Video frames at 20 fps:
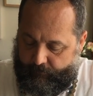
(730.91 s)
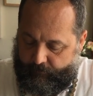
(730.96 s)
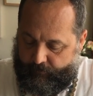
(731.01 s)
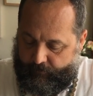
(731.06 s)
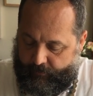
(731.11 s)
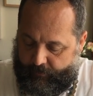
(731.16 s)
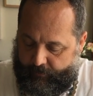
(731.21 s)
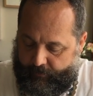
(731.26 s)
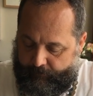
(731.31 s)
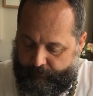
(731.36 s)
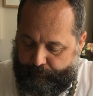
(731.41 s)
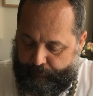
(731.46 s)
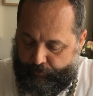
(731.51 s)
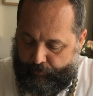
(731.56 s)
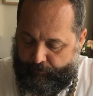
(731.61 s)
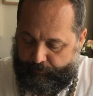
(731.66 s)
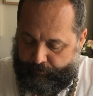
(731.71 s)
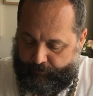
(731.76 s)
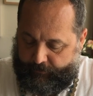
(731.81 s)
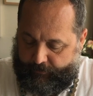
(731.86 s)
kind of
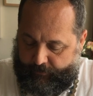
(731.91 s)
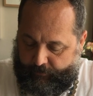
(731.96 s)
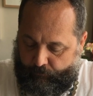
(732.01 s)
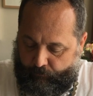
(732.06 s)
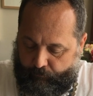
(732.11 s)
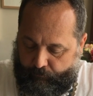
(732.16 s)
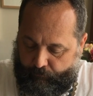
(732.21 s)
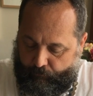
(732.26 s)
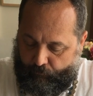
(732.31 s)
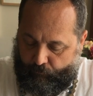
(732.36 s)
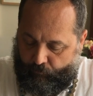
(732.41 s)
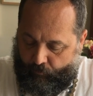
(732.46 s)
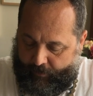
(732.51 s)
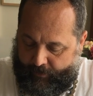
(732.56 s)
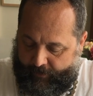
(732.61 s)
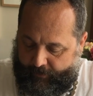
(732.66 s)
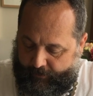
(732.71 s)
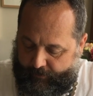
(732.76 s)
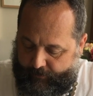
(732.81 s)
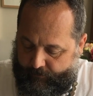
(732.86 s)
purpley
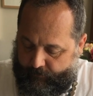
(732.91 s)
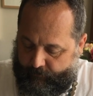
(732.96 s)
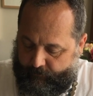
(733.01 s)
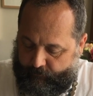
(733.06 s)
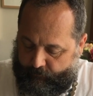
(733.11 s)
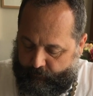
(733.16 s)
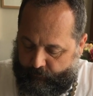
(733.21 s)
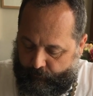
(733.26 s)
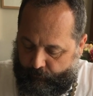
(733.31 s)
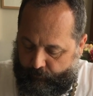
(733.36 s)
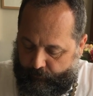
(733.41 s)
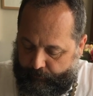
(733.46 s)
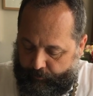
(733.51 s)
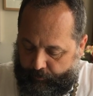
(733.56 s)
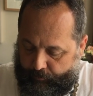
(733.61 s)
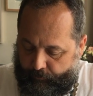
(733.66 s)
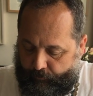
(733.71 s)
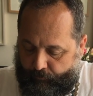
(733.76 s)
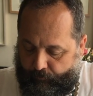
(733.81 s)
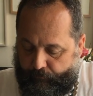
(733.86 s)
red to the
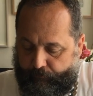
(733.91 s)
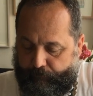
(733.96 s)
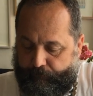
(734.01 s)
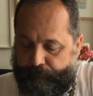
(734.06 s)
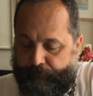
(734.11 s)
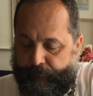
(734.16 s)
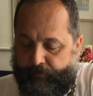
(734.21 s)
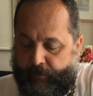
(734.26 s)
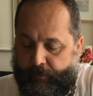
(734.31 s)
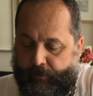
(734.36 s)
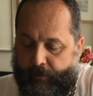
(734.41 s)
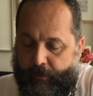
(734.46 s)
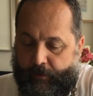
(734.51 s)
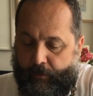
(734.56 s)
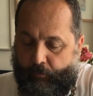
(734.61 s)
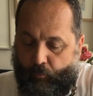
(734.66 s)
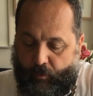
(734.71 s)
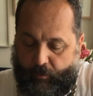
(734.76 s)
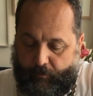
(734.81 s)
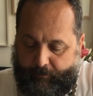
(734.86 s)
blue, and I
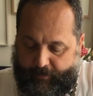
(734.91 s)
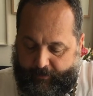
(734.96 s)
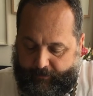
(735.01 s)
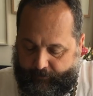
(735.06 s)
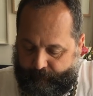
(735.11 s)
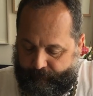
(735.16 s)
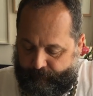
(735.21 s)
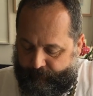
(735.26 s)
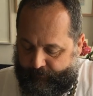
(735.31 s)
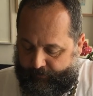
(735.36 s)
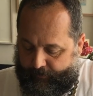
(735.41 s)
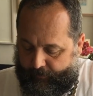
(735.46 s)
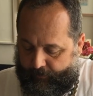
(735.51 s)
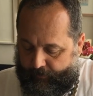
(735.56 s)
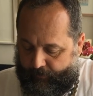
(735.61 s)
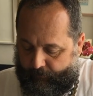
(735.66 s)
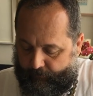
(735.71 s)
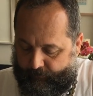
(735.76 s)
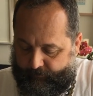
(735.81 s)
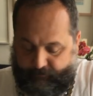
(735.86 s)
want to make it
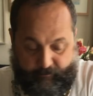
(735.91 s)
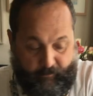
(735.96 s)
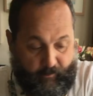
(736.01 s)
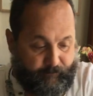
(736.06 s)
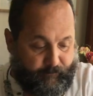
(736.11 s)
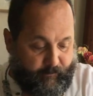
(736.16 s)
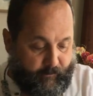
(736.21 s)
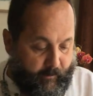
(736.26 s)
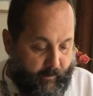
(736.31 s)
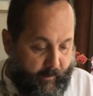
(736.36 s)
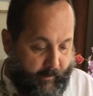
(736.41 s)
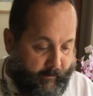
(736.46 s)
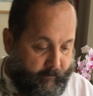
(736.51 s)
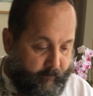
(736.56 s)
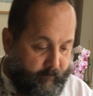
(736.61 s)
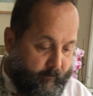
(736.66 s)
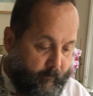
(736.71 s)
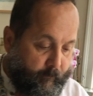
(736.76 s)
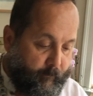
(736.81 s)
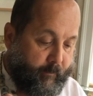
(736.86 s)
very soft and light.
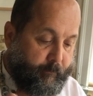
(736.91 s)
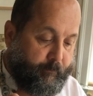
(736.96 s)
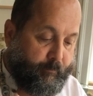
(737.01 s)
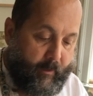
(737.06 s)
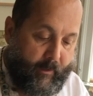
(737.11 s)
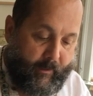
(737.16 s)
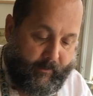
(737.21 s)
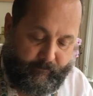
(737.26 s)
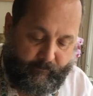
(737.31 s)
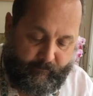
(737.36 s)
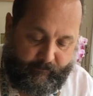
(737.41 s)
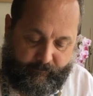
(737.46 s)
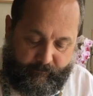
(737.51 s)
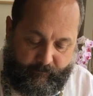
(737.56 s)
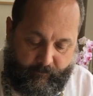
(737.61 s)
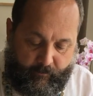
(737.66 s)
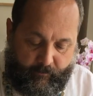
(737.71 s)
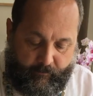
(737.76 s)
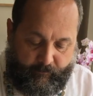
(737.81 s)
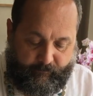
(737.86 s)
So I'm going to
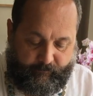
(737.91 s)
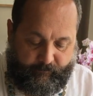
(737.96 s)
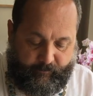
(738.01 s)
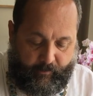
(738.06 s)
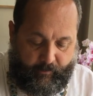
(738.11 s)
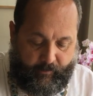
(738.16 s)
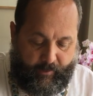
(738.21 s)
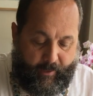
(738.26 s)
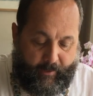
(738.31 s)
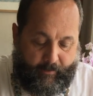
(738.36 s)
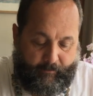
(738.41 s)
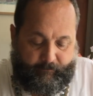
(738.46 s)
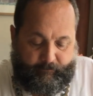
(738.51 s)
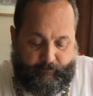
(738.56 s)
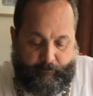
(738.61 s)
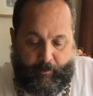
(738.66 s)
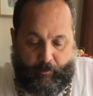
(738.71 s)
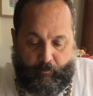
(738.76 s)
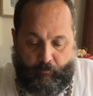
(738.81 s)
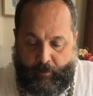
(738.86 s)
practice, see, yeah, that's
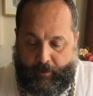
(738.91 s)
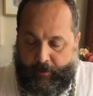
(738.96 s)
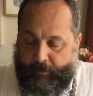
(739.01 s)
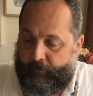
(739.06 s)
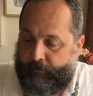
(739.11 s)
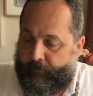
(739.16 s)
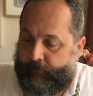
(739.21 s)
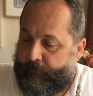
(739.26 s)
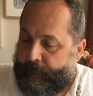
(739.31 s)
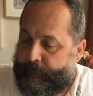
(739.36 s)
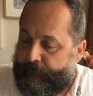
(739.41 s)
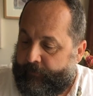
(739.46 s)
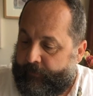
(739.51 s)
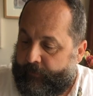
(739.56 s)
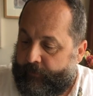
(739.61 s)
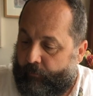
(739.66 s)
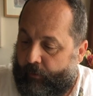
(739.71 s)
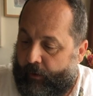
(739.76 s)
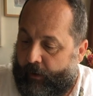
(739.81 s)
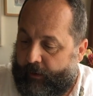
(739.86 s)
about right.
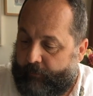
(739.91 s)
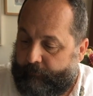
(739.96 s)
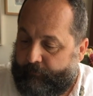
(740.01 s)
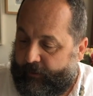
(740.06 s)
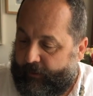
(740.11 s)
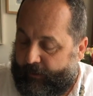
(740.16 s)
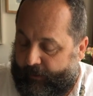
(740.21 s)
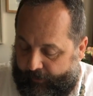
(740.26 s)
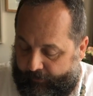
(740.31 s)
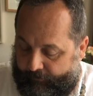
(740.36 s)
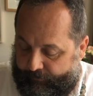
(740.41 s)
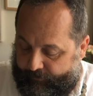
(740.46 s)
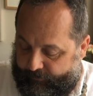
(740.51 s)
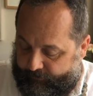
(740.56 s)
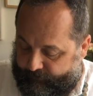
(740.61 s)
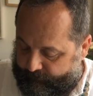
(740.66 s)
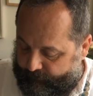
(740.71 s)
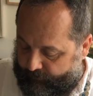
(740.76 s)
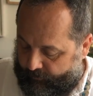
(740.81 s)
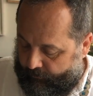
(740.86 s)
Now I'm going to add
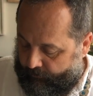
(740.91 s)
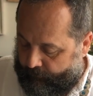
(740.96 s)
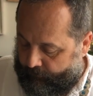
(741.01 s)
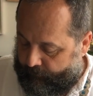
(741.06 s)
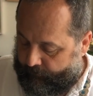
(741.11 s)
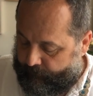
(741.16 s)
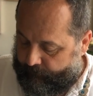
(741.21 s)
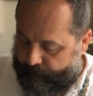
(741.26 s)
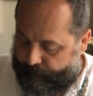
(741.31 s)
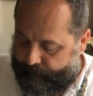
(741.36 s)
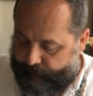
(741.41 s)
this color